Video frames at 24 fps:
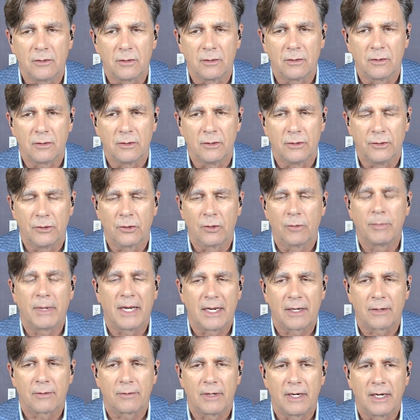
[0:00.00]
your
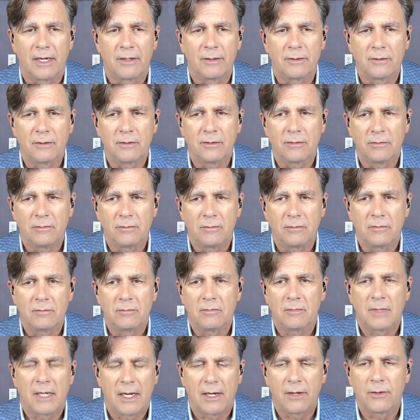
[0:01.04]
background,
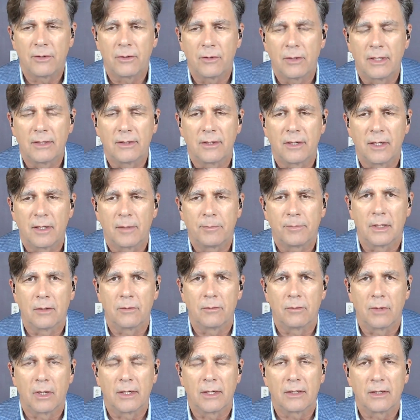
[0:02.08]
how you ended up
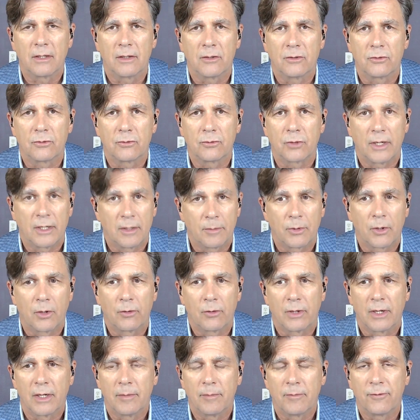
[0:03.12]
running the training
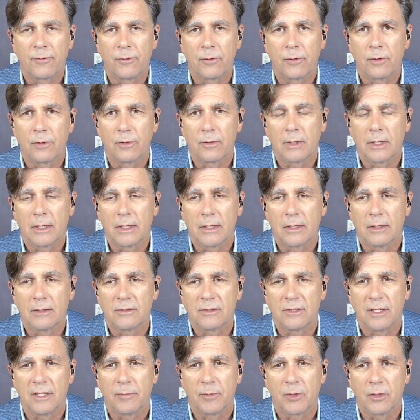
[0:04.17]
program for
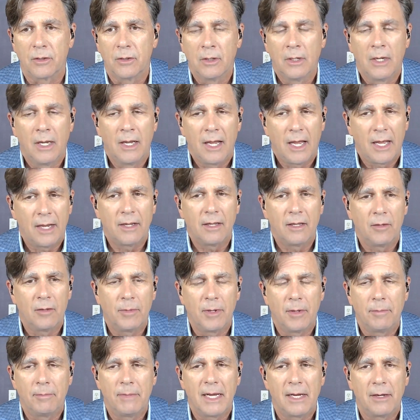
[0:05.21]
Ziemer, and a little
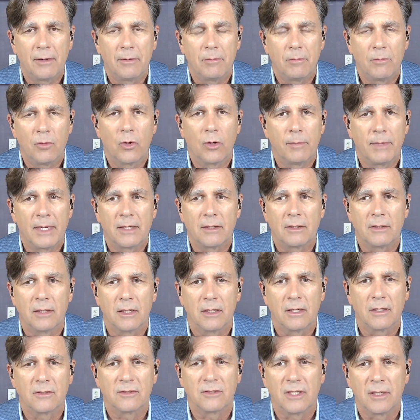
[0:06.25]
bit more about
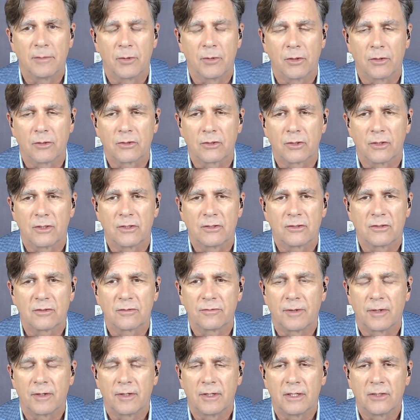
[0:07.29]
Ziemer. So this is
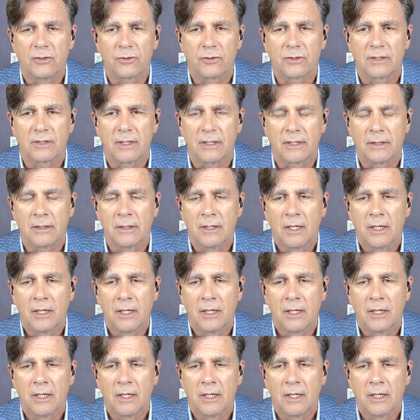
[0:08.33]
very interesting